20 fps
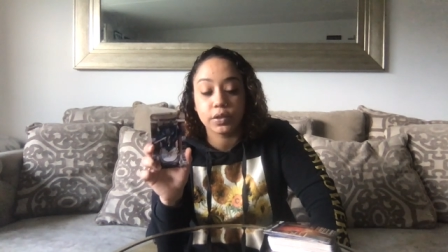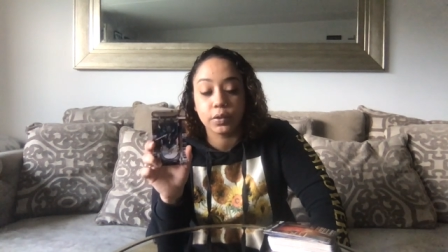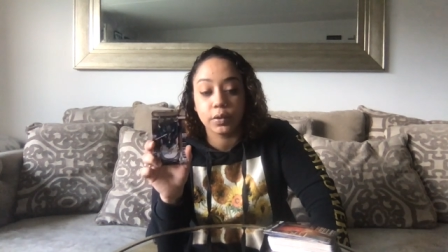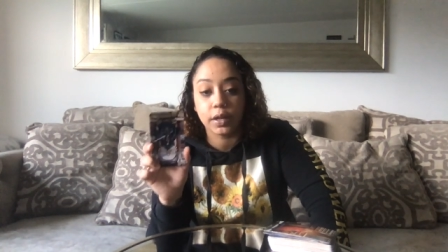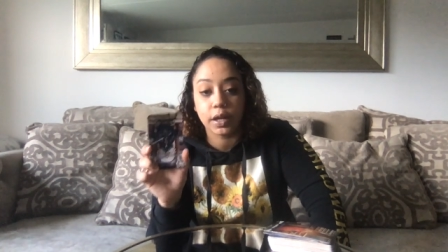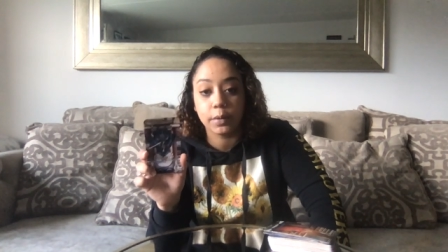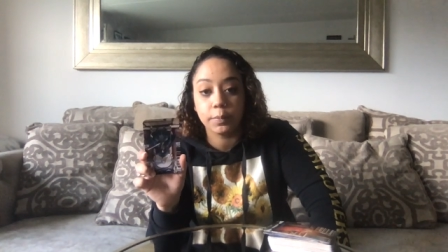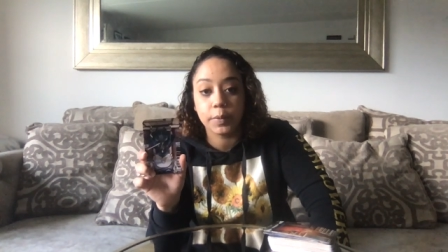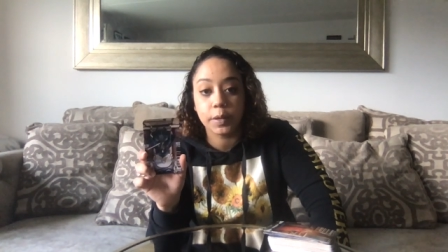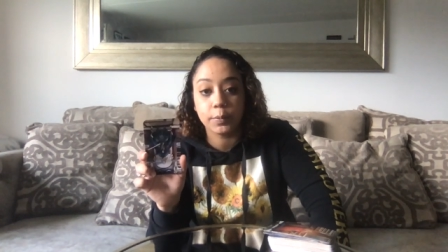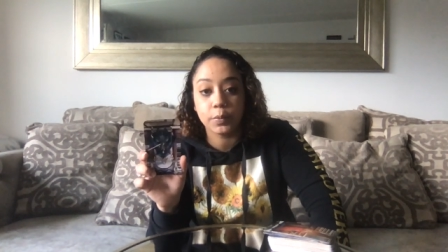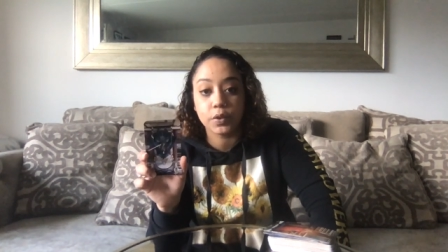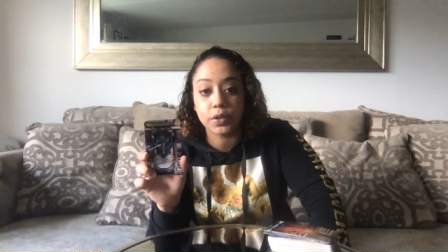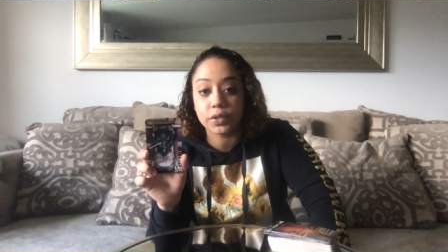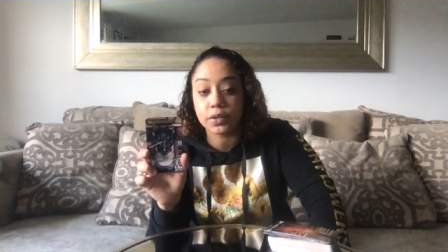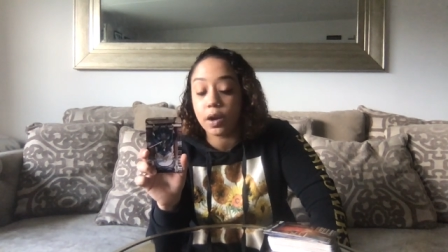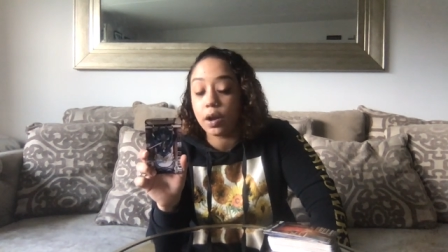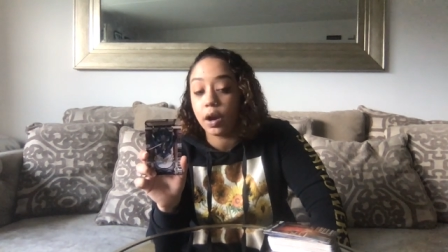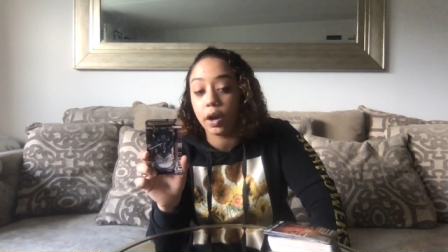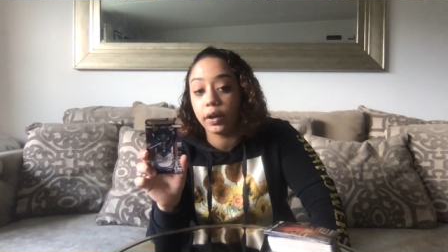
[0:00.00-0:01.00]
So a lot of people
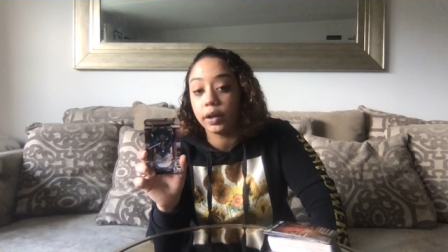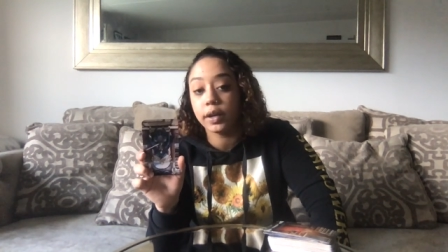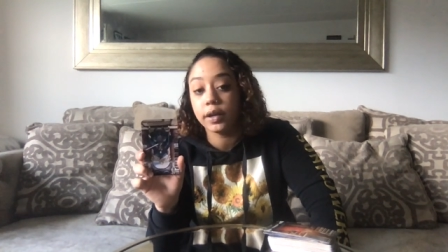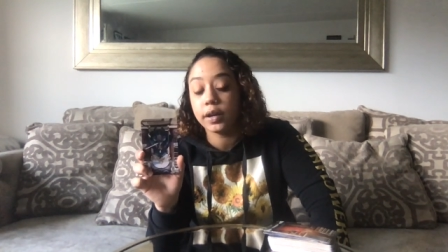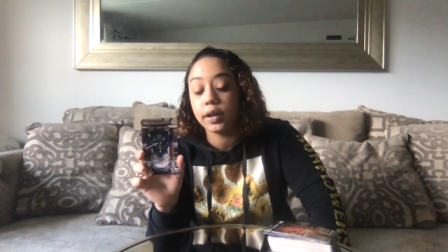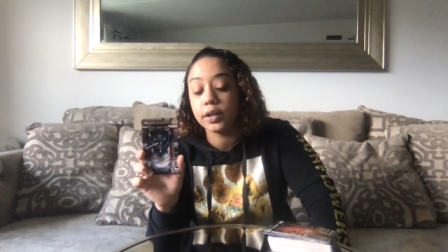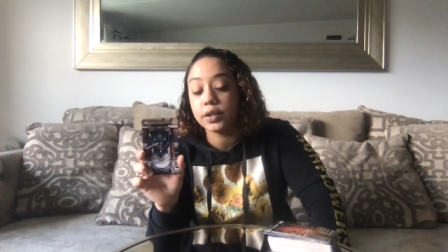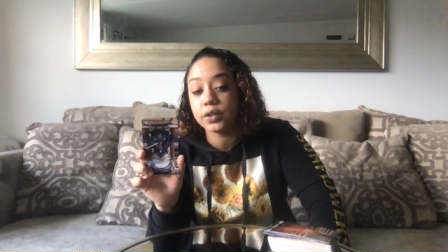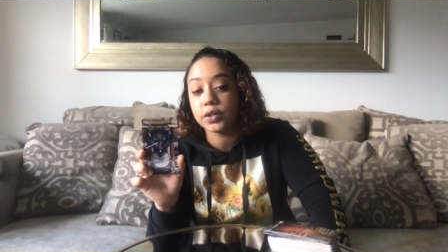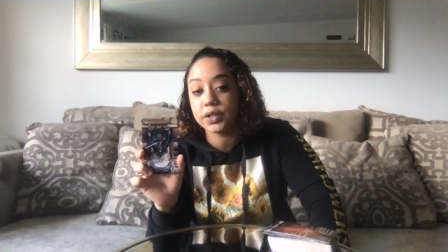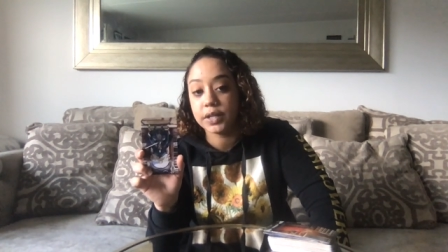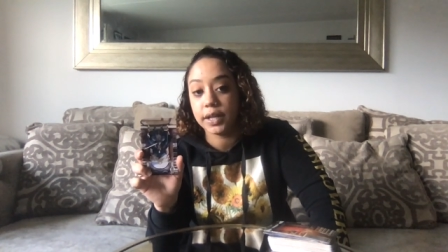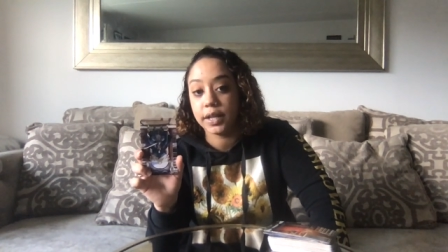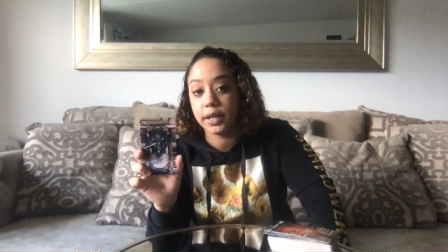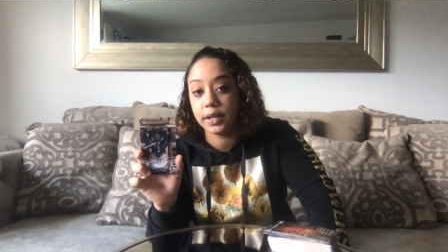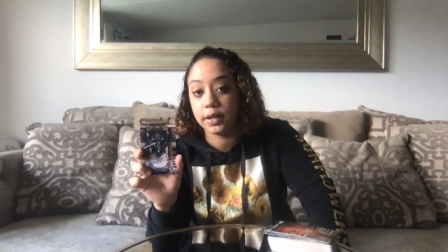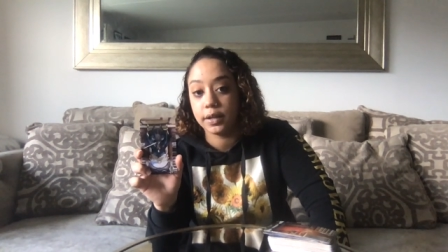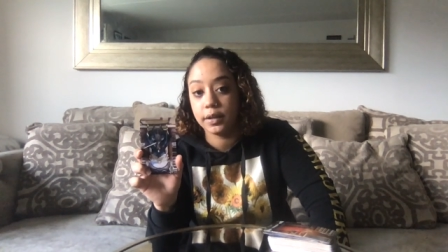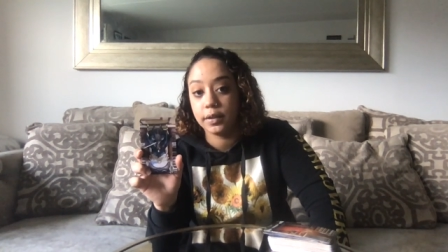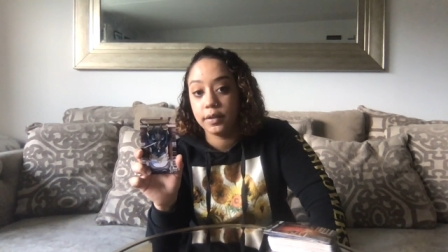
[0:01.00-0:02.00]
just aren't going to understand.